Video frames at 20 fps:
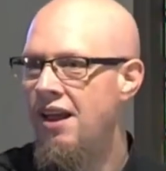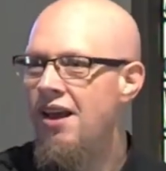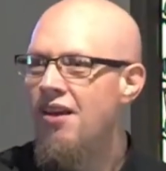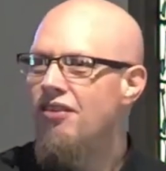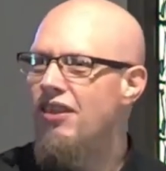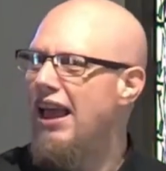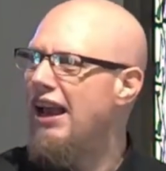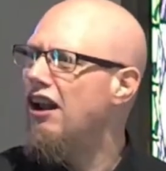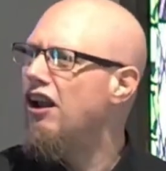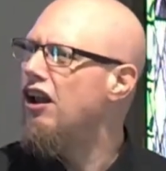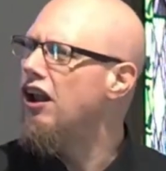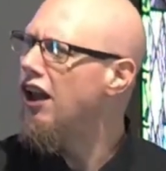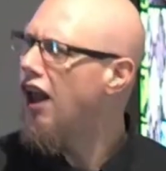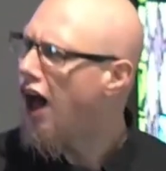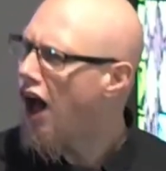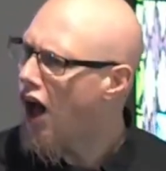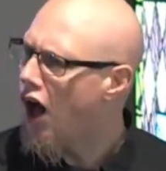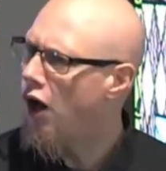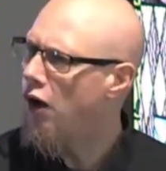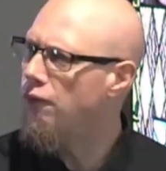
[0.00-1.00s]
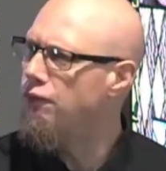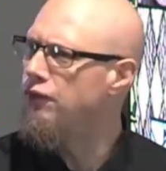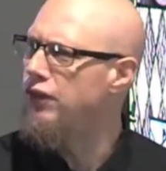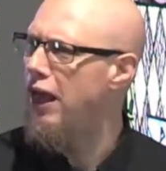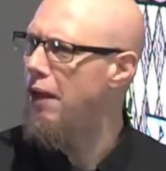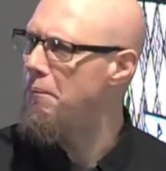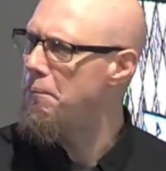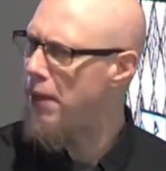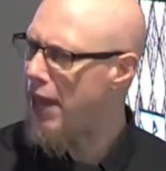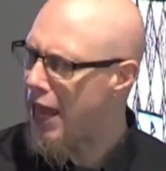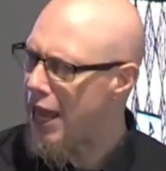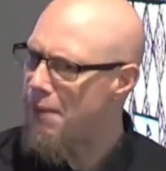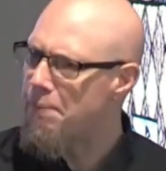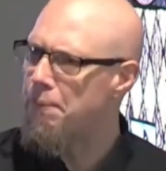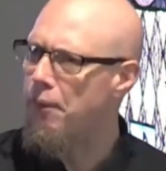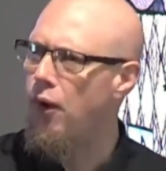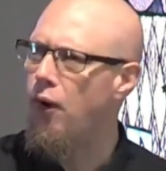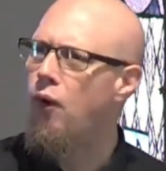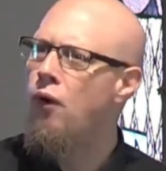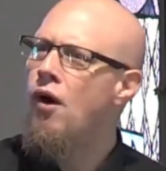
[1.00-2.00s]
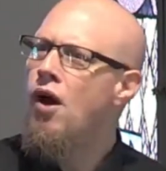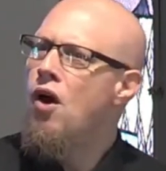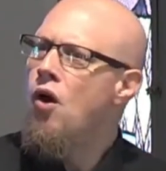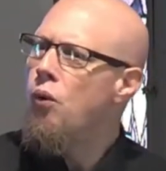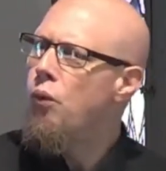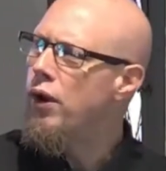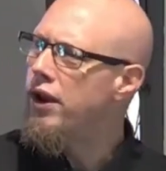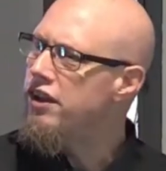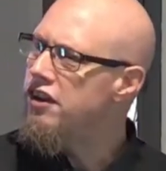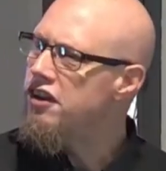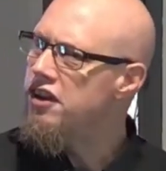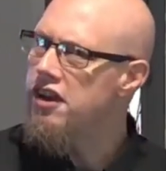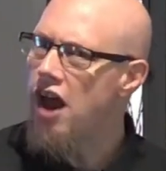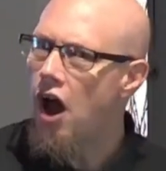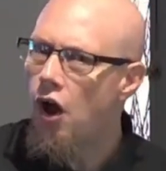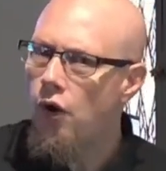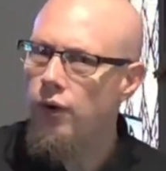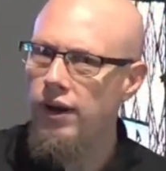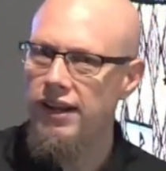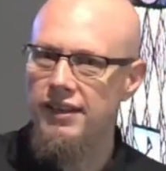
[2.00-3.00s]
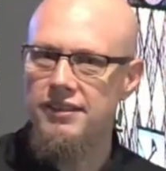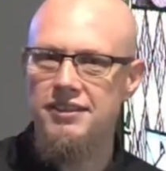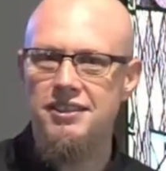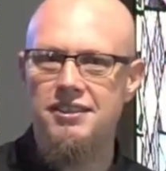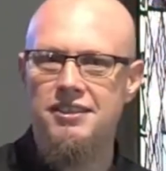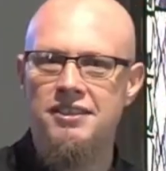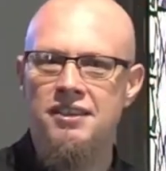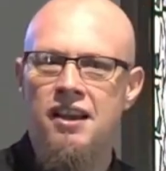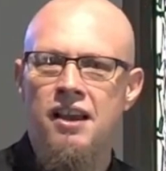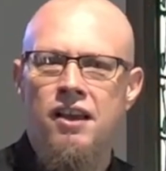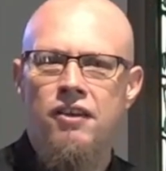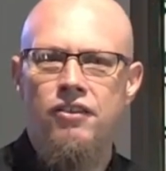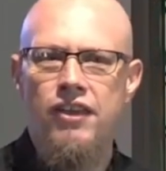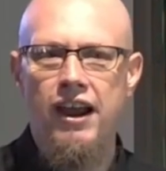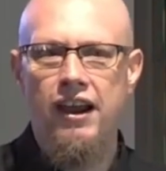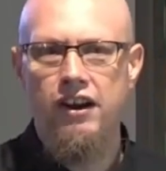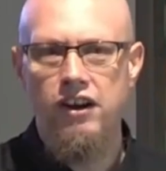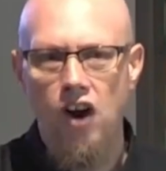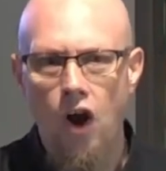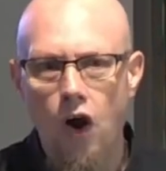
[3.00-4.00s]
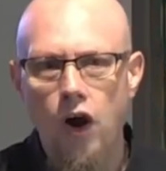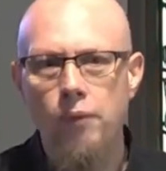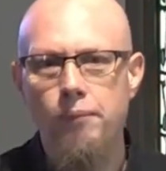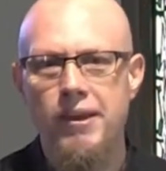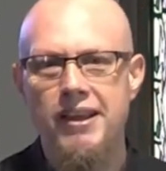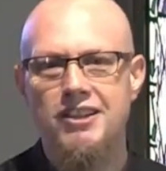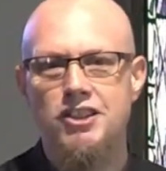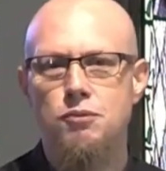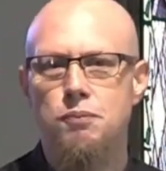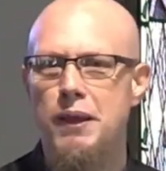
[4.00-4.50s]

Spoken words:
They loved that people would notice their garments,